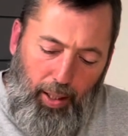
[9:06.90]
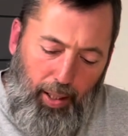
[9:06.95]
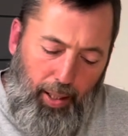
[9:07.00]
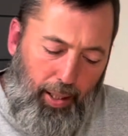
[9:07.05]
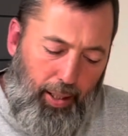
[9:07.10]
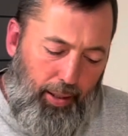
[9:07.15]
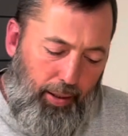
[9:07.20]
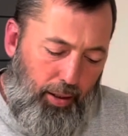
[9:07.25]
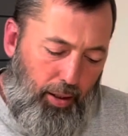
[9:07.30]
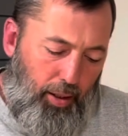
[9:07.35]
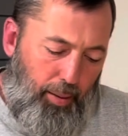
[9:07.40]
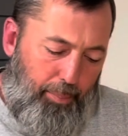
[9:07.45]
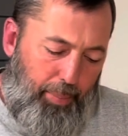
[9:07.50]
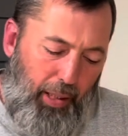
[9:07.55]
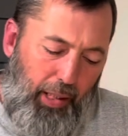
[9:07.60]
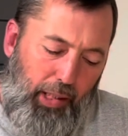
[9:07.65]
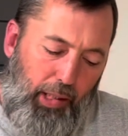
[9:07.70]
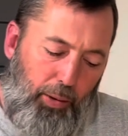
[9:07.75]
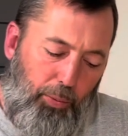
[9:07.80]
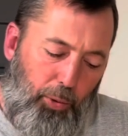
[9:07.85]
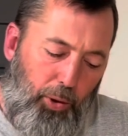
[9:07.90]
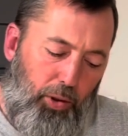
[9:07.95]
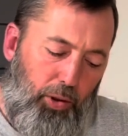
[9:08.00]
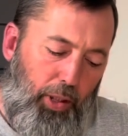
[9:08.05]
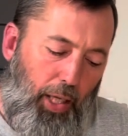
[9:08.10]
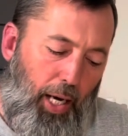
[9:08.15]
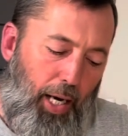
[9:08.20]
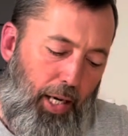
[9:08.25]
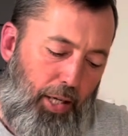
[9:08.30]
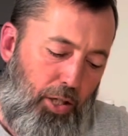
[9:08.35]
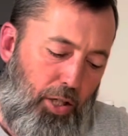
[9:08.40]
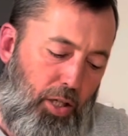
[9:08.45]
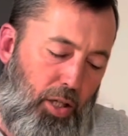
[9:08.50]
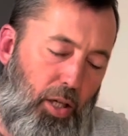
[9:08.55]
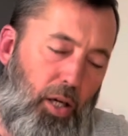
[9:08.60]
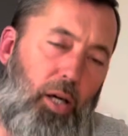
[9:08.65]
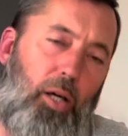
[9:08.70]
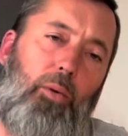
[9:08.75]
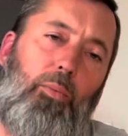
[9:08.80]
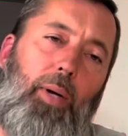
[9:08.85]
And B.D. Wilcox
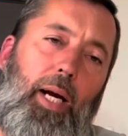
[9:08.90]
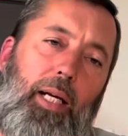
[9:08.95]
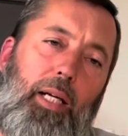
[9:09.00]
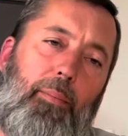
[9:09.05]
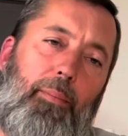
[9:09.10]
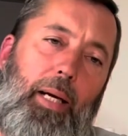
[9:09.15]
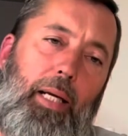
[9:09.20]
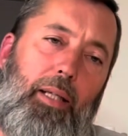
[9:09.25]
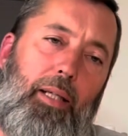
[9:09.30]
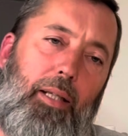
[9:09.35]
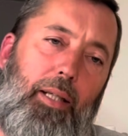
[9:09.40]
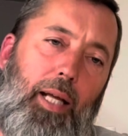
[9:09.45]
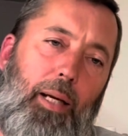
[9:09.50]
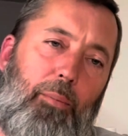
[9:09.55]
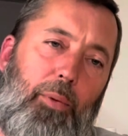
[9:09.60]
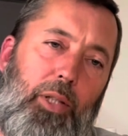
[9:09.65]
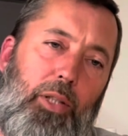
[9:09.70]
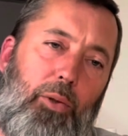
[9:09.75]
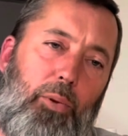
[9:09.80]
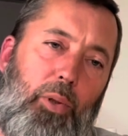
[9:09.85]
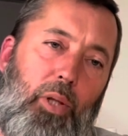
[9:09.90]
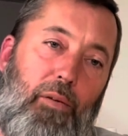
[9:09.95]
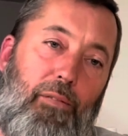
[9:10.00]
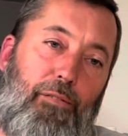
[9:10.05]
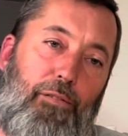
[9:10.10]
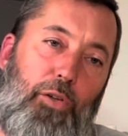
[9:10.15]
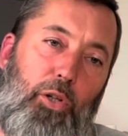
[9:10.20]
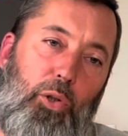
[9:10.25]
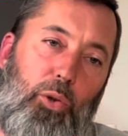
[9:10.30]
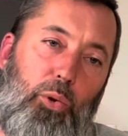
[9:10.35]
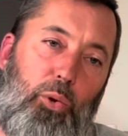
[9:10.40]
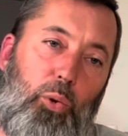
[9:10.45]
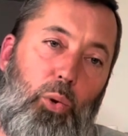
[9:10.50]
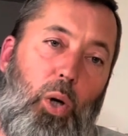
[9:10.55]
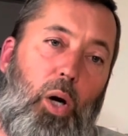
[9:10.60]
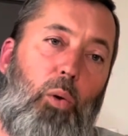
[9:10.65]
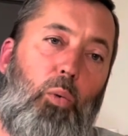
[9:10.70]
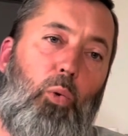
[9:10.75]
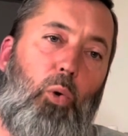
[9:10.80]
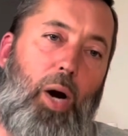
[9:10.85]
recommended that we do the Few
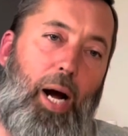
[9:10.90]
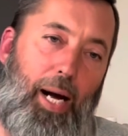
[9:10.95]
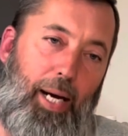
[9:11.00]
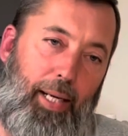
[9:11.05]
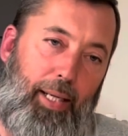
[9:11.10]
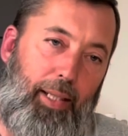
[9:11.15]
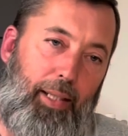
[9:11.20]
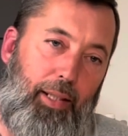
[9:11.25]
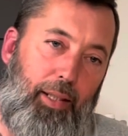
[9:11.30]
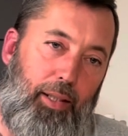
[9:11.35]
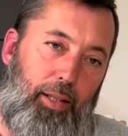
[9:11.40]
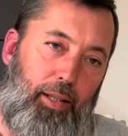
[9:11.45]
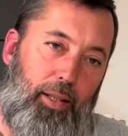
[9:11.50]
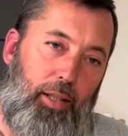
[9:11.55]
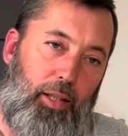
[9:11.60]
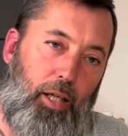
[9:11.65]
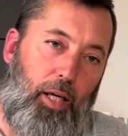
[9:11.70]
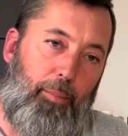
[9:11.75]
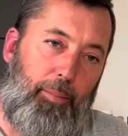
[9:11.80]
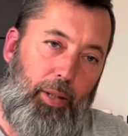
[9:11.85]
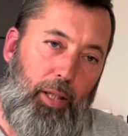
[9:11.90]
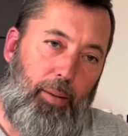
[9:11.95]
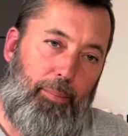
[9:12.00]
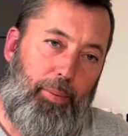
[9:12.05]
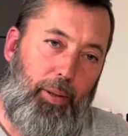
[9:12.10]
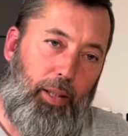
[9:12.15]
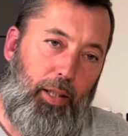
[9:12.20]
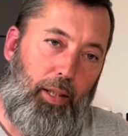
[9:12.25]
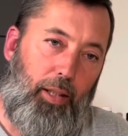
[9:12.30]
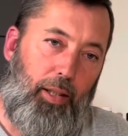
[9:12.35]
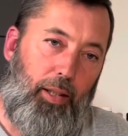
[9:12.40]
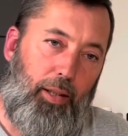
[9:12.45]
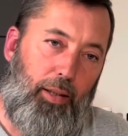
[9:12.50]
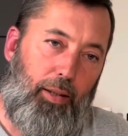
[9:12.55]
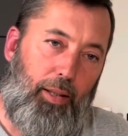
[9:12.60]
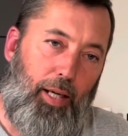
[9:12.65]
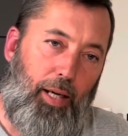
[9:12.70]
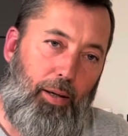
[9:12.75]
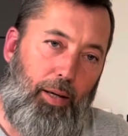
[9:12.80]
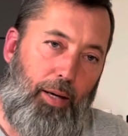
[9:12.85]
Rye coming up. And
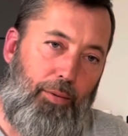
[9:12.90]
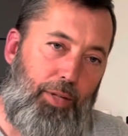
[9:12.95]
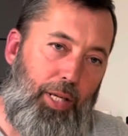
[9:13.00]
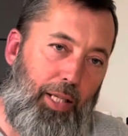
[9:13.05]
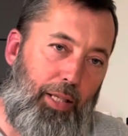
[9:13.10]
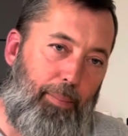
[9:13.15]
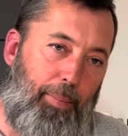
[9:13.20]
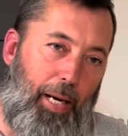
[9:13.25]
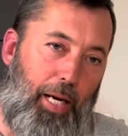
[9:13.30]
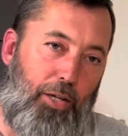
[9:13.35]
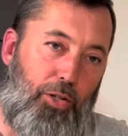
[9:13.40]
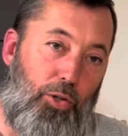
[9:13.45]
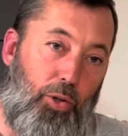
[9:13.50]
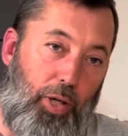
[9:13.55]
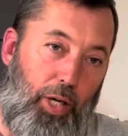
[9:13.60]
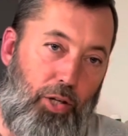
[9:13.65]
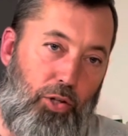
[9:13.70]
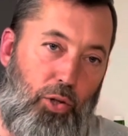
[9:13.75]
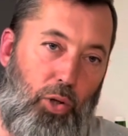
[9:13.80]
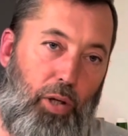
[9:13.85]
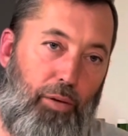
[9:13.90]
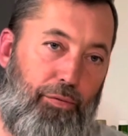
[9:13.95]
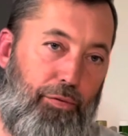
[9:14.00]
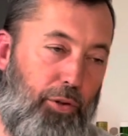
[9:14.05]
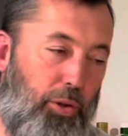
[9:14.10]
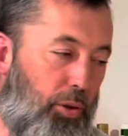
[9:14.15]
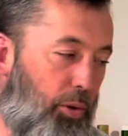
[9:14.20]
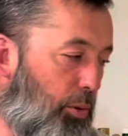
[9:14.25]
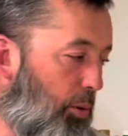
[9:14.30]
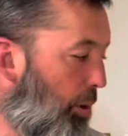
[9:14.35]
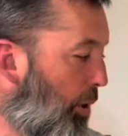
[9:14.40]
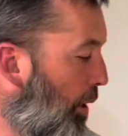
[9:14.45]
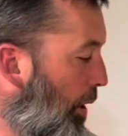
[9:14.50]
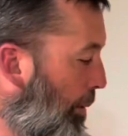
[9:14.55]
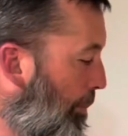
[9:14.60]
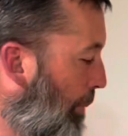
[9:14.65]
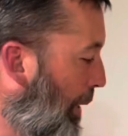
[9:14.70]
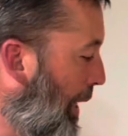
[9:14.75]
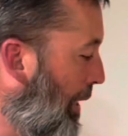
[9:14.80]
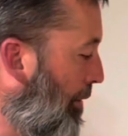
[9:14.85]
I was at the pack store and I saw Few,
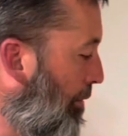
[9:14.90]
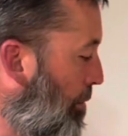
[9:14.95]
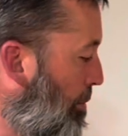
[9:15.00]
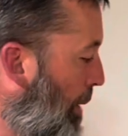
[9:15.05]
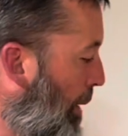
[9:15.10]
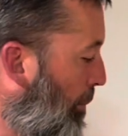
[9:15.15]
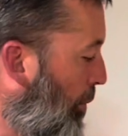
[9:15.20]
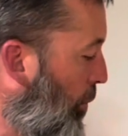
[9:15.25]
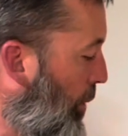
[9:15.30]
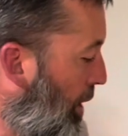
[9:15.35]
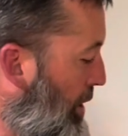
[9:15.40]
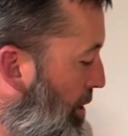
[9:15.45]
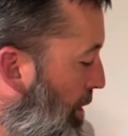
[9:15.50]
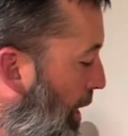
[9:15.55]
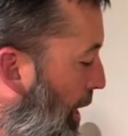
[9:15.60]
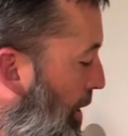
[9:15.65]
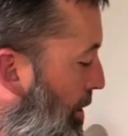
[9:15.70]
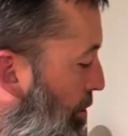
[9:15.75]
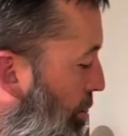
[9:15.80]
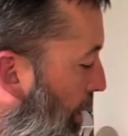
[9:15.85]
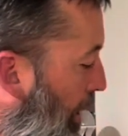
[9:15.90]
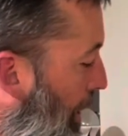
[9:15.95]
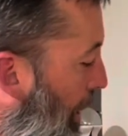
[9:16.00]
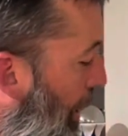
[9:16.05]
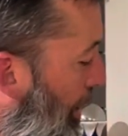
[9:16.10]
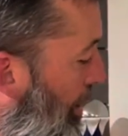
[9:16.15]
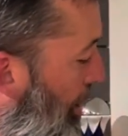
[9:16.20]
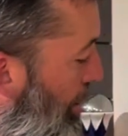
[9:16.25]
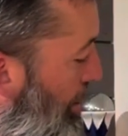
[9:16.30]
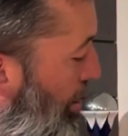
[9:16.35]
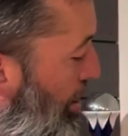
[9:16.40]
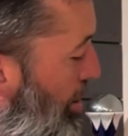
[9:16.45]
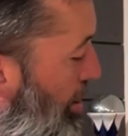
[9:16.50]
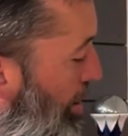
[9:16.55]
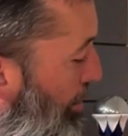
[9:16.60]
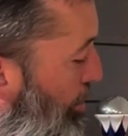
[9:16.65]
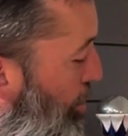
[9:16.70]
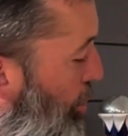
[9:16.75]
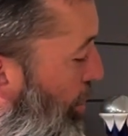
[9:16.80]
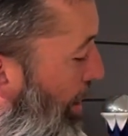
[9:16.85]
but I didn't remember what he said, so I got this. It's
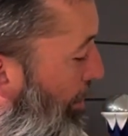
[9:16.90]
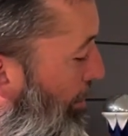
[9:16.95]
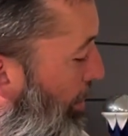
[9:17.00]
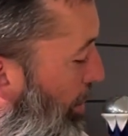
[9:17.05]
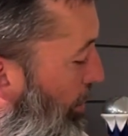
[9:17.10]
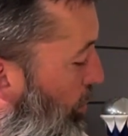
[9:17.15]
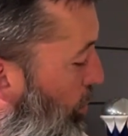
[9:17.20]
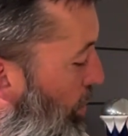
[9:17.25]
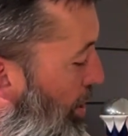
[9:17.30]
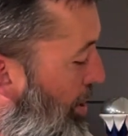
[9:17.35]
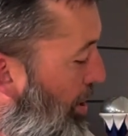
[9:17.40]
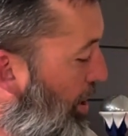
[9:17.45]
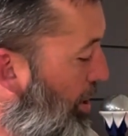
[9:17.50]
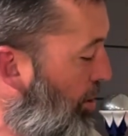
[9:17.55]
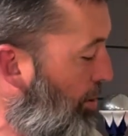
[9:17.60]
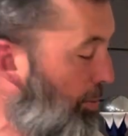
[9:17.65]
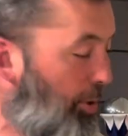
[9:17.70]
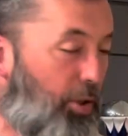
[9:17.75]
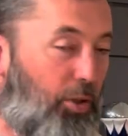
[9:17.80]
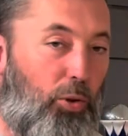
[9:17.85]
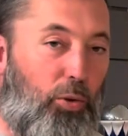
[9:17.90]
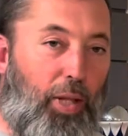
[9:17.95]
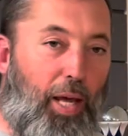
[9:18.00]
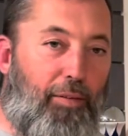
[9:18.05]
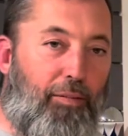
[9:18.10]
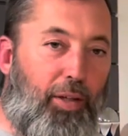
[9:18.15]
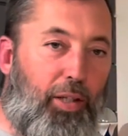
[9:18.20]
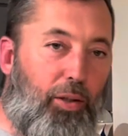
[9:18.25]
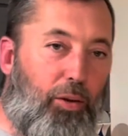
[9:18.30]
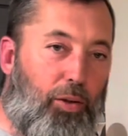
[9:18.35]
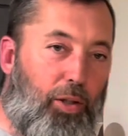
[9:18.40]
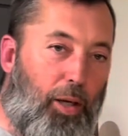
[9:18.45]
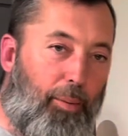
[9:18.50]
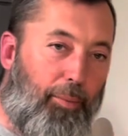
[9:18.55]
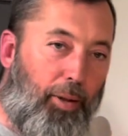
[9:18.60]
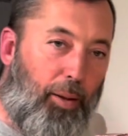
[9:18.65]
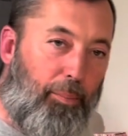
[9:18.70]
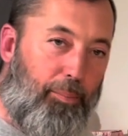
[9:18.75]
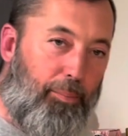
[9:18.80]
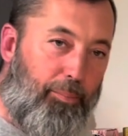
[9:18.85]
the straight bourbon whiskey. So we're going to do that video
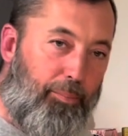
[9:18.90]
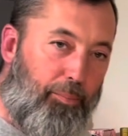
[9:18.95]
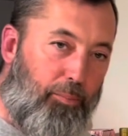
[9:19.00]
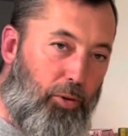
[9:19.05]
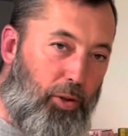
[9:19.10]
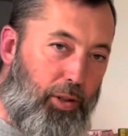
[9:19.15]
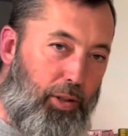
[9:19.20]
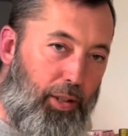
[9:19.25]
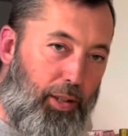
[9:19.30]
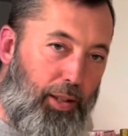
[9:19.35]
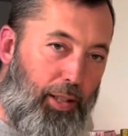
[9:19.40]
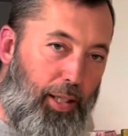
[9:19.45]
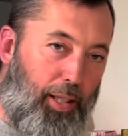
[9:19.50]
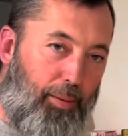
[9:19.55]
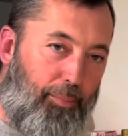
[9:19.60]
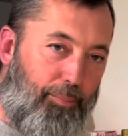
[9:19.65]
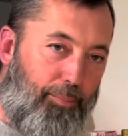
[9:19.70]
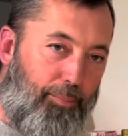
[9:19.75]
coming up. What do you think of that?